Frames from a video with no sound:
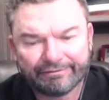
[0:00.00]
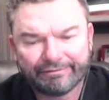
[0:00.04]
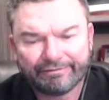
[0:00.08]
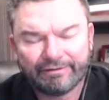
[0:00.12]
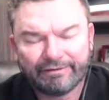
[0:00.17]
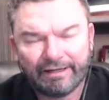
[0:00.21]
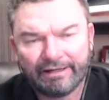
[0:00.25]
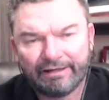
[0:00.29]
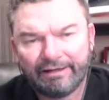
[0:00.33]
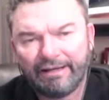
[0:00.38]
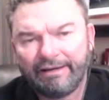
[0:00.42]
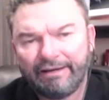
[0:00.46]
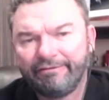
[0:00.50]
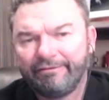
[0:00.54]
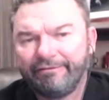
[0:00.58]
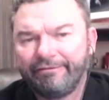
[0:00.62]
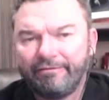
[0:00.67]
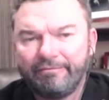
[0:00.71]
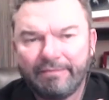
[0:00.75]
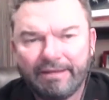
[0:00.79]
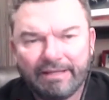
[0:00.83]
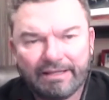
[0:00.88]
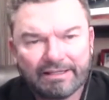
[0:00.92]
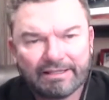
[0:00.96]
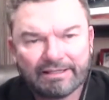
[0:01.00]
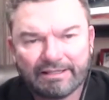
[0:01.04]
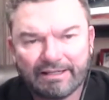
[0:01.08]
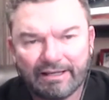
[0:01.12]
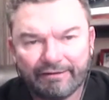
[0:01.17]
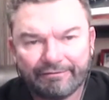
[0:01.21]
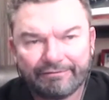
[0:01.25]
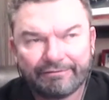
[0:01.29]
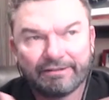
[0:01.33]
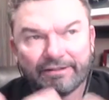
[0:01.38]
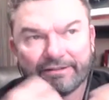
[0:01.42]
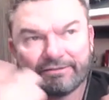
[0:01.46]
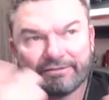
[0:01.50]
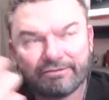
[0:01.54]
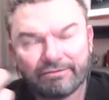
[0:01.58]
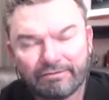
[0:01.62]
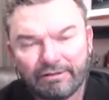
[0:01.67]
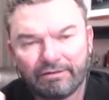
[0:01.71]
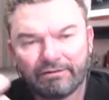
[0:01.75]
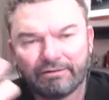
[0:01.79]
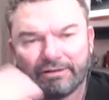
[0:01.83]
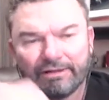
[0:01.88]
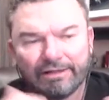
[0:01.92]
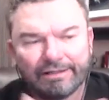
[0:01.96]
And even for me, it's tough to,
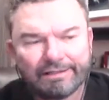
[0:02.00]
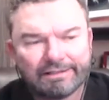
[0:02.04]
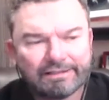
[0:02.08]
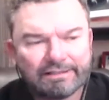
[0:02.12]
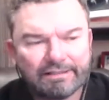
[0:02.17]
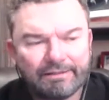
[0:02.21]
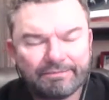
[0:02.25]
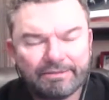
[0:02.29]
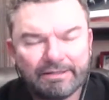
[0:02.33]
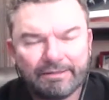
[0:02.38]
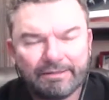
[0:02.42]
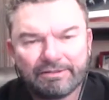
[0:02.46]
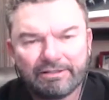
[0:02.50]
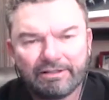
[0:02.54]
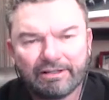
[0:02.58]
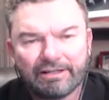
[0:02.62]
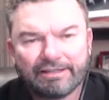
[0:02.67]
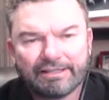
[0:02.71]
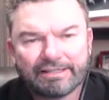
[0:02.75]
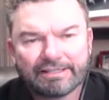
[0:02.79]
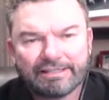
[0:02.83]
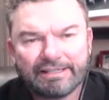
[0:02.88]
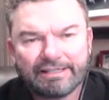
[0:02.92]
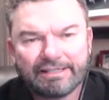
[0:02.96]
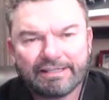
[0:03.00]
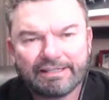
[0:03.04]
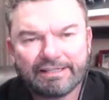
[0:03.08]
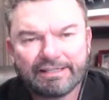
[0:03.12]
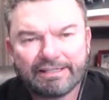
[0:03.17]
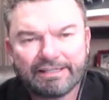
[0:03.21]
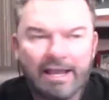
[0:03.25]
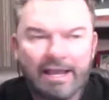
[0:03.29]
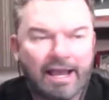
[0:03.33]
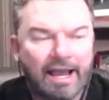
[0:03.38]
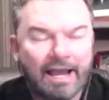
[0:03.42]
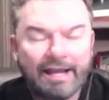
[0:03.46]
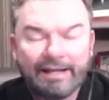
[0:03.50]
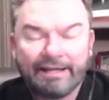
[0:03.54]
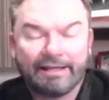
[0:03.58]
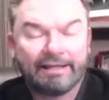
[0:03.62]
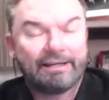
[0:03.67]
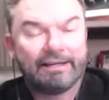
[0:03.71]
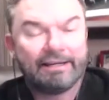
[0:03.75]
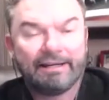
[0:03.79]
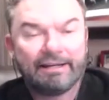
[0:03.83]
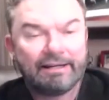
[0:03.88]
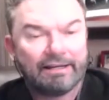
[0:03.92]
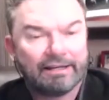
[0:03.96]
sometimes look at this next rank.
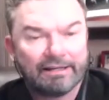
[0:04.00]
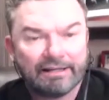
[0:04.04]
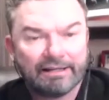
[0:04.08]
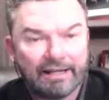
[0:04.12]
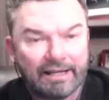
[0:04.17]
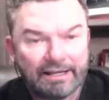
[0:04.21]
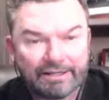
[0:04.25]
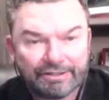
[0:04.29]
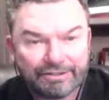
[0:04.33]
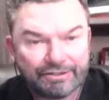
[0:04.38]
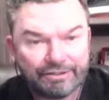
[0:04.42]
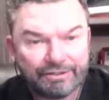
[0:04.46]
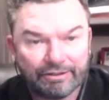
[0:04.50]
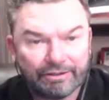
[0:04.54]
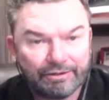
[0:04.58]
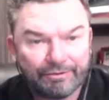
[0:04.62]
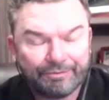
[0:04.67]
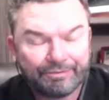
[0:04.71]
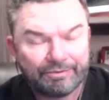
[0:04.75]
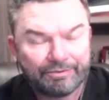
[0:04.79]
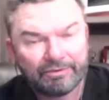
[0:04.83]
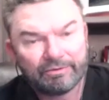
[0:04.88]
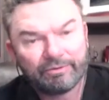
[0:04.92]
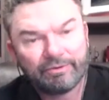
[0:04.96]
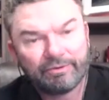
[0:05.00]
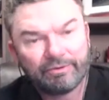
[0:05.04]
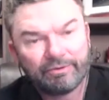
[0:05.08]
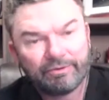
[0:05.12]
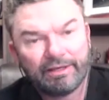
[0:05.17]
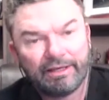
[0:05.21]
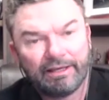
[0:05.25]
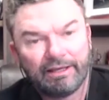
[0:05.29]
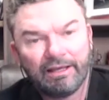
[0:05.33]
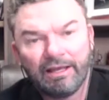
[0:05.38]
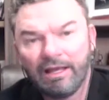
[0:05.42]
I didn't hit it last year. Okay.